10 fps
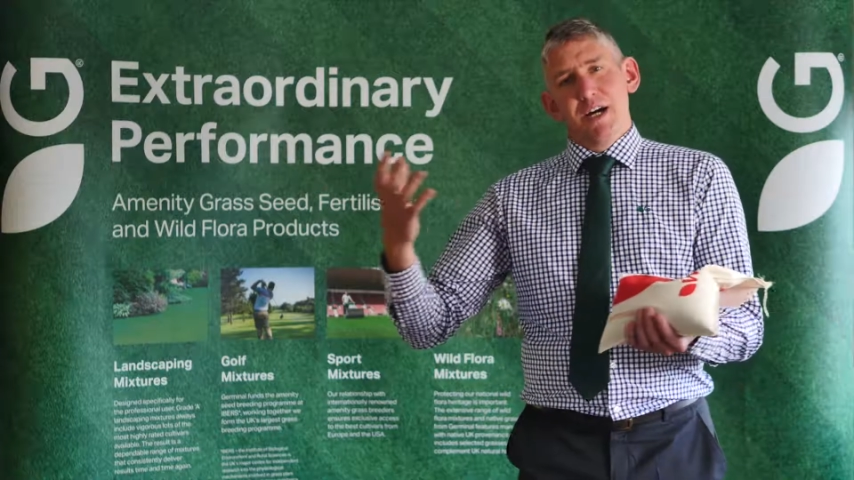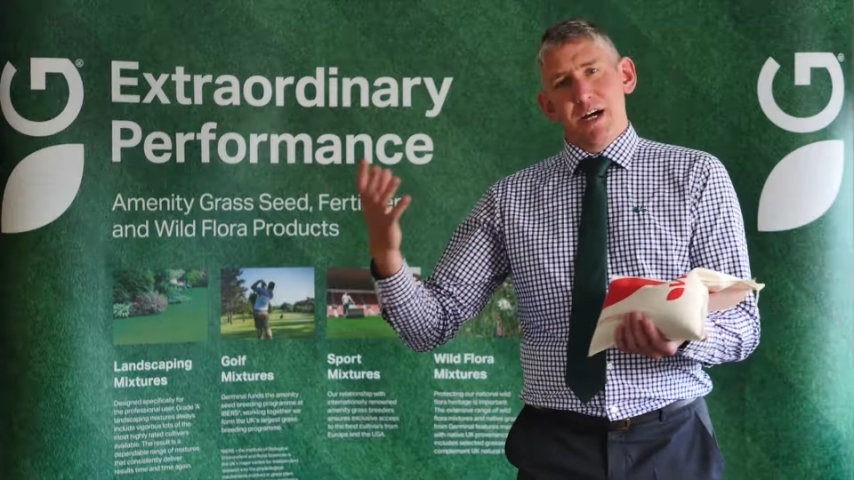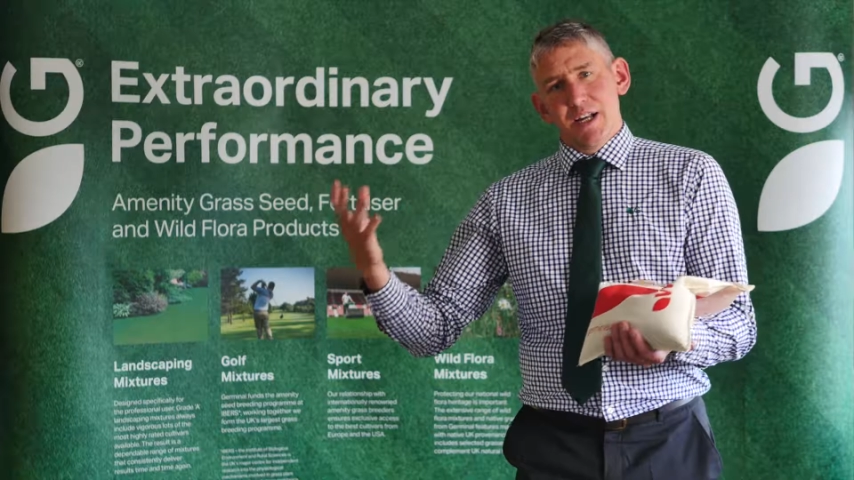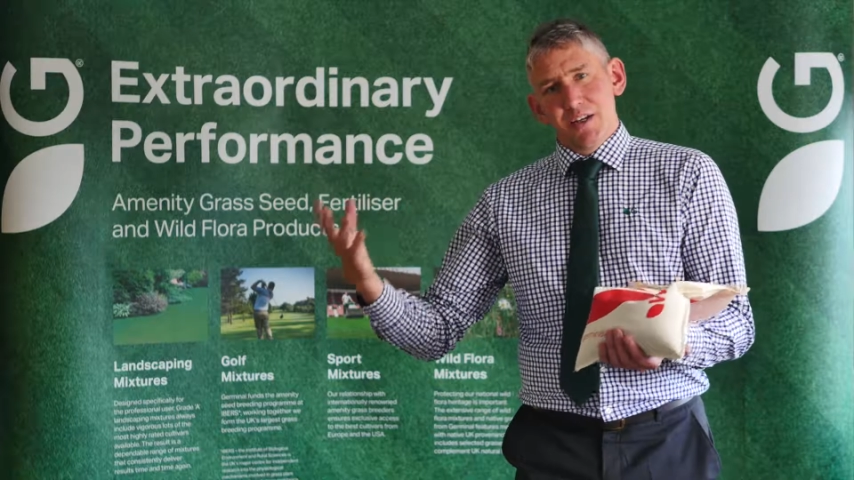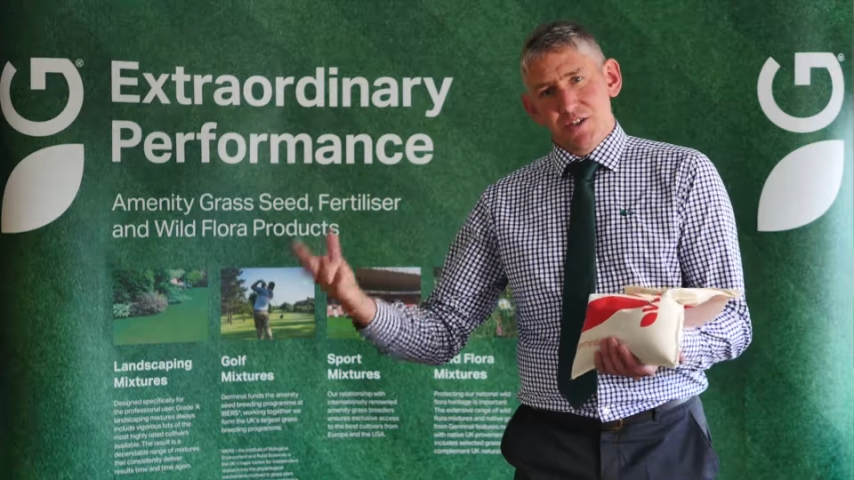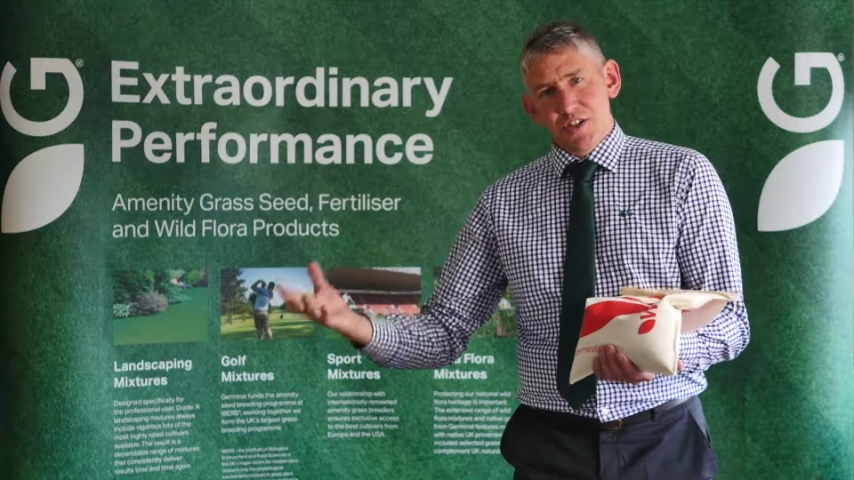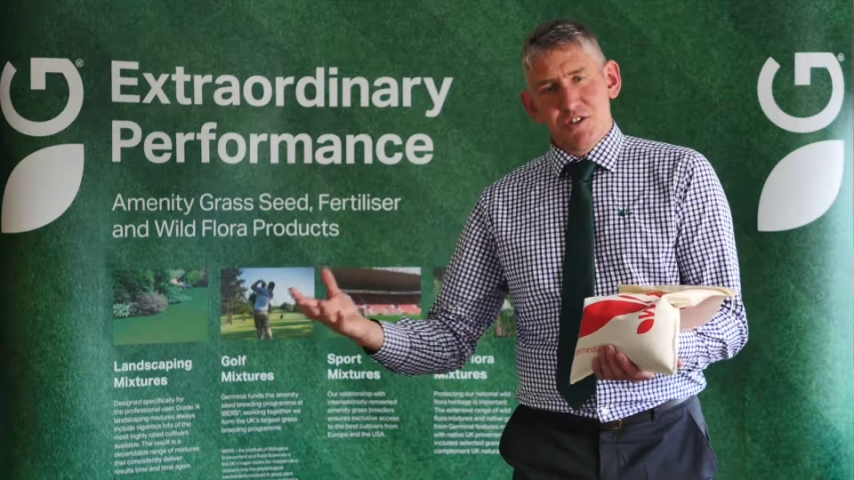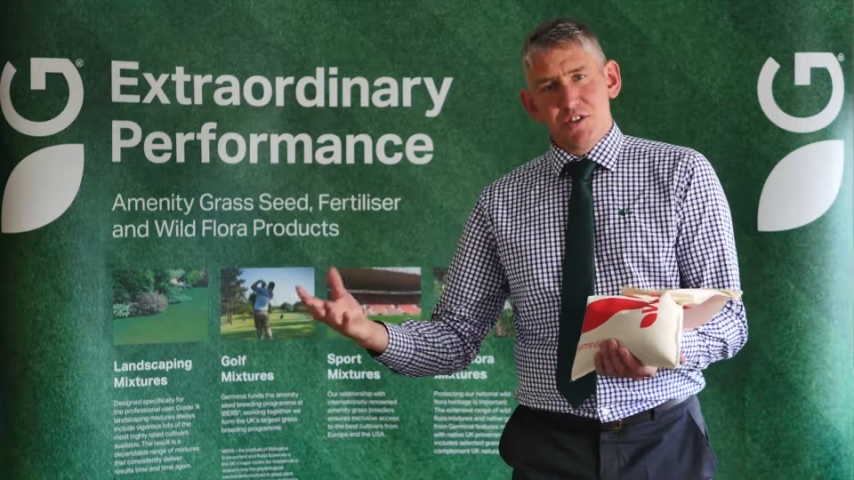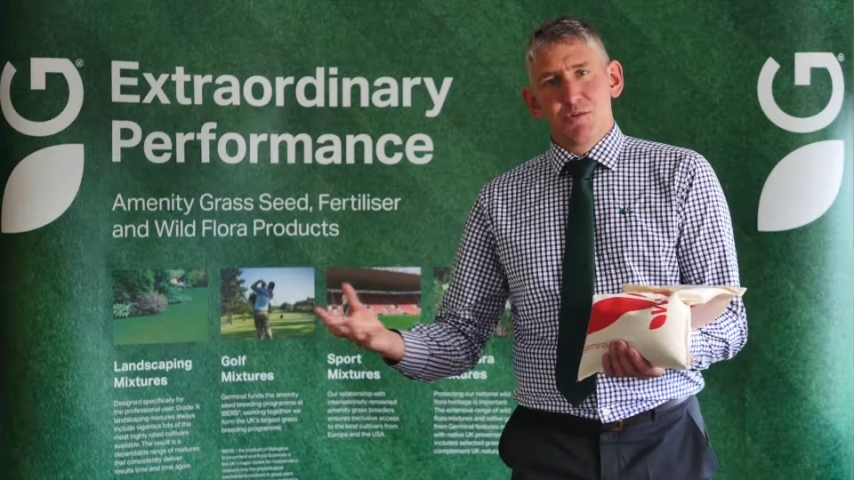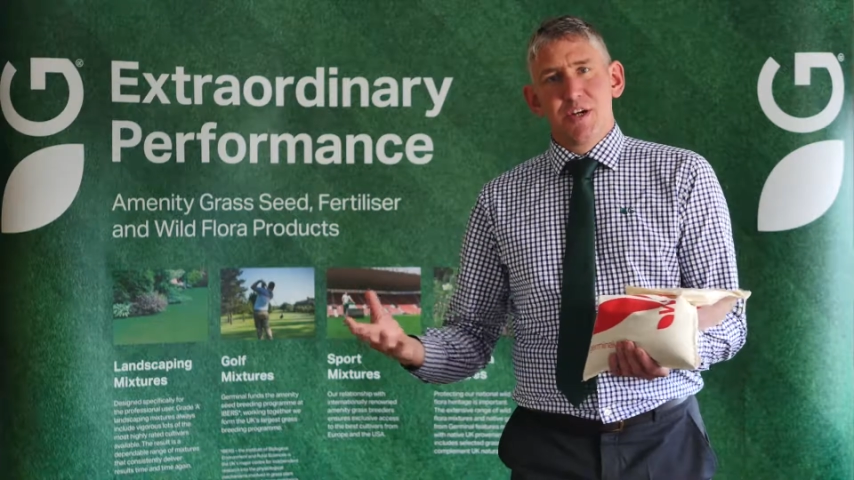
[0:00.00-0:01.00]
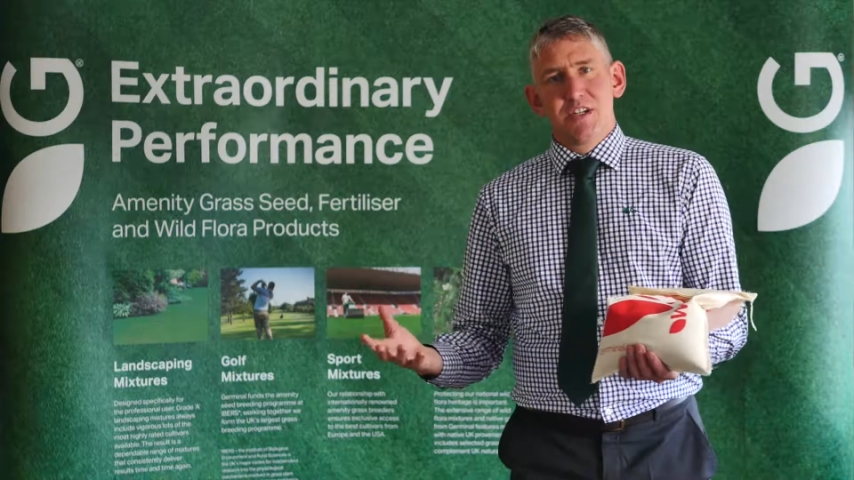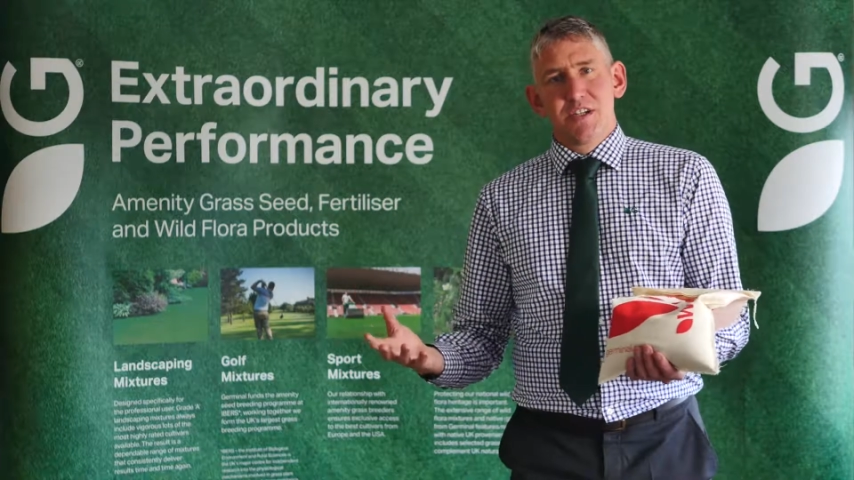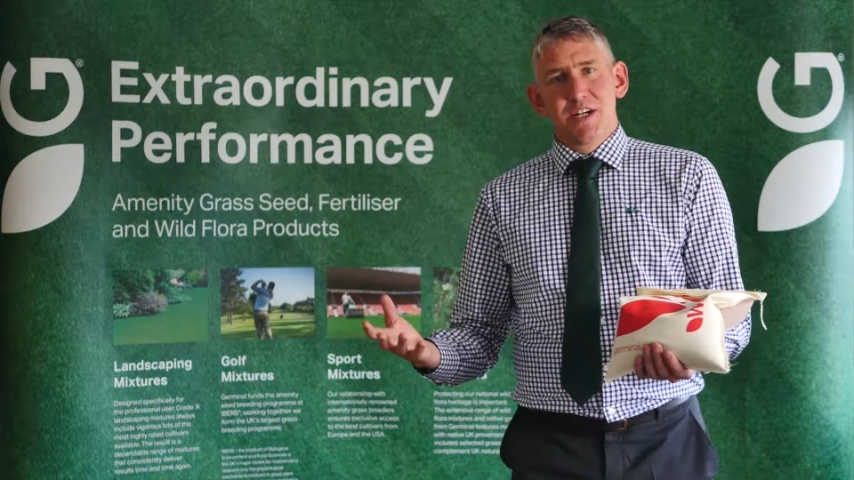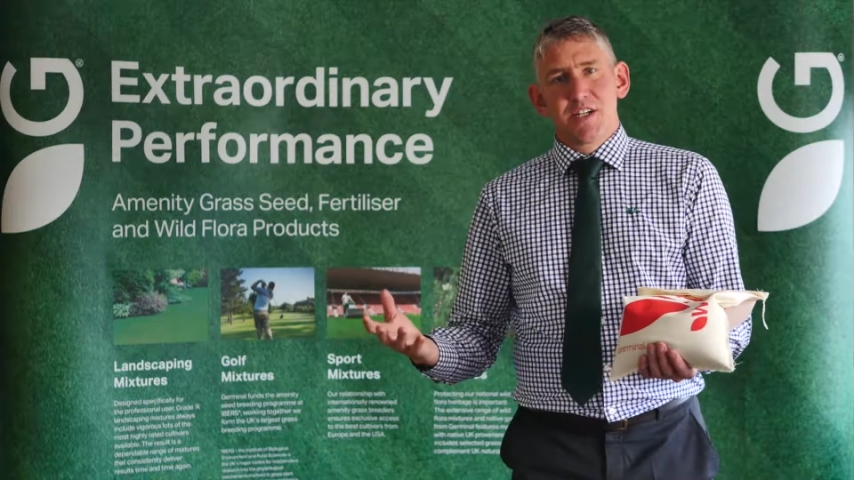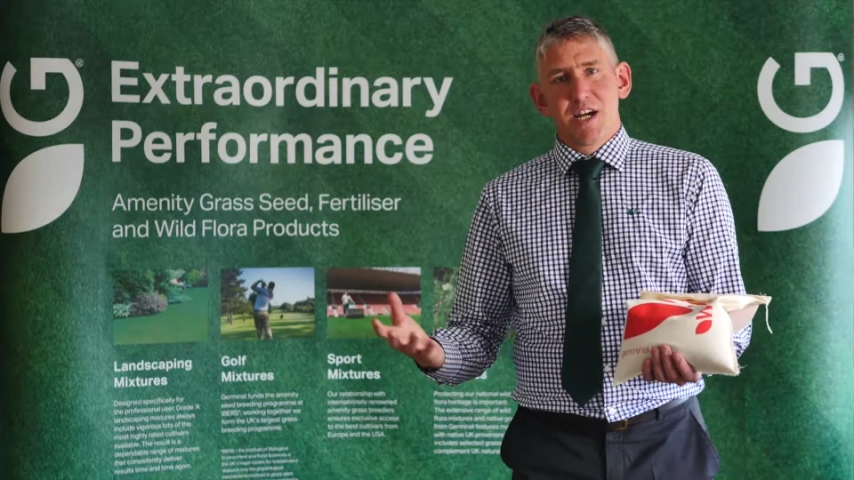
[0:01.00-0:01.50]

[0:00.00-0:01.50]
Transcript: and 60 to 80 days